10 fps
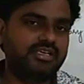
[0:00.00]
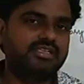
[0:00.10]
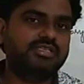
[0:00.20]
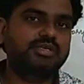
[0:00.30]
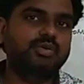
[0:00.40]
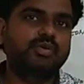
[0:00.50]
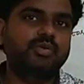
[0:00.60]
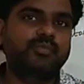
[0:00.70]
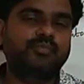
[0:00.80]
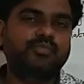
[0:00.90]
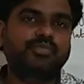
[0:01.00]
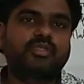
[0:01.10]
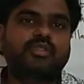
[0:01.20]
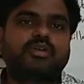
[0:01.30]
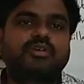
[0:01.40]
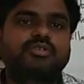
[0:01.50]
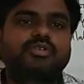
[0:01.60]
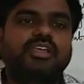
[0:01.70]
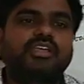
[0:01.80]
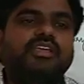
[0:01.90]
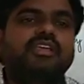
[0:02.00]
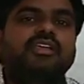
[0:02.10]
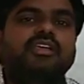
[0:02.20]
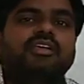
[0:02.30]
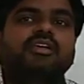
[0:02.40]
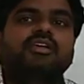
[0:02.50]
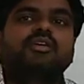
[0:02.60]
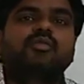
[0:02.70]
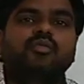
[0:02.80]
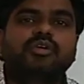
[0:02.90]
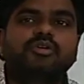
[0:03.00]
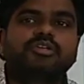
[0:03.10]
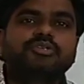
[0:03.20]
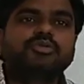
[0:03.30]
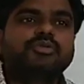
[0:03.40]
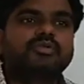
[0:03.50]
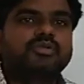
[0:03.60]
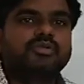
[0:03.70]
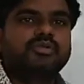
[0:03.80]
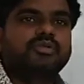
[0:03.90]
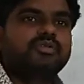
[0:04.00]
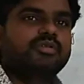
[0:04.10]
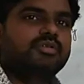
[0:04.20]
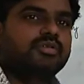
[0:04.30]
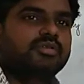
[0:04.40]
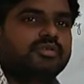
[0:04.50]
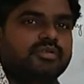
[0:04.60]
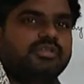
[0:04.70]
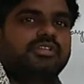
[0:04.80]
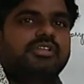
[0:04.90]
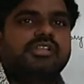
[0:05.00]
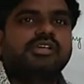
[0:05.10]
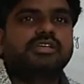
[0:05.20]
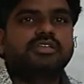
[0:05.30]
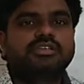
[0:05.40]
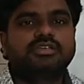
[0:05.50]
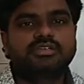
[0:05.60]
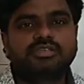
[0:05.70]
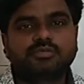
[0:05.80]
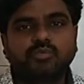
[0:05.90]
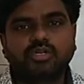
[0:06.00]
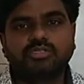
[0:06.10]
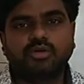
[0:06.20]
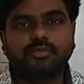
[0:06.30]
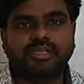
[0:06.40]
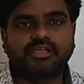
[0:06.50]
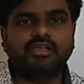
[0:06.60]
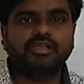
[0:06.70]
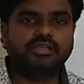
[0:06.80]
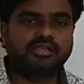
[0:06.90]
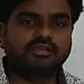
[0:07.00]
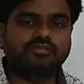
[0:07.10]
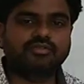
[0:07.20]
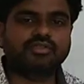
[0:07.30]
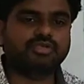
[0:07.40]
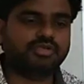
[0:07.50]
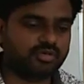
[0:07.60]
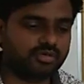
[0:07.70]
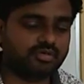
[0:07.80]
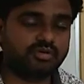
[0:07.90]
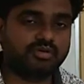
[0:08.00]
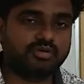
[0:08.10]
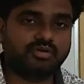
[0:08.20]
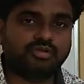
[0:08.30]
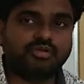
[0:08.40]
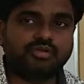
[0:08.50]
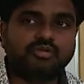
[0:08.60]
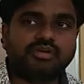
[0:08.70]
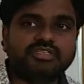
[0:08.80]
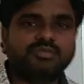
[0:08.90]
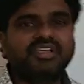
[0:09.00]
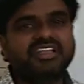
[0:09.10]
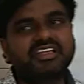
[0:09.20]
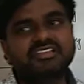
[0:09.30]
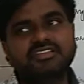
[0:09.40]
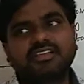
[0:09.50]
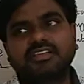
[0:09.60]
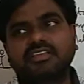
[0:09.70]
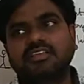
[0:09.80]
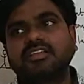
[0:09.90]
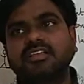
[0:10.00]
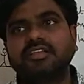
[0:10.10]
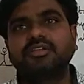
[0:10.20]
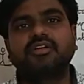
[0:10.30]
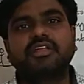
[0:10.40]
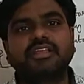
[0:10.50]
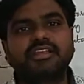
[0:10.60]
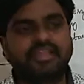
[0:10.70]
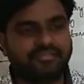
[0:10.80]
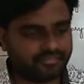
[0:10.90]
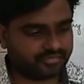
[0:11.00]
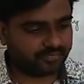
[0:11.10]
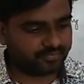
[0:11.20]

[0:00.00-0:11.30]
So today we are going to learn a small topic which you are experiencing in your daily life.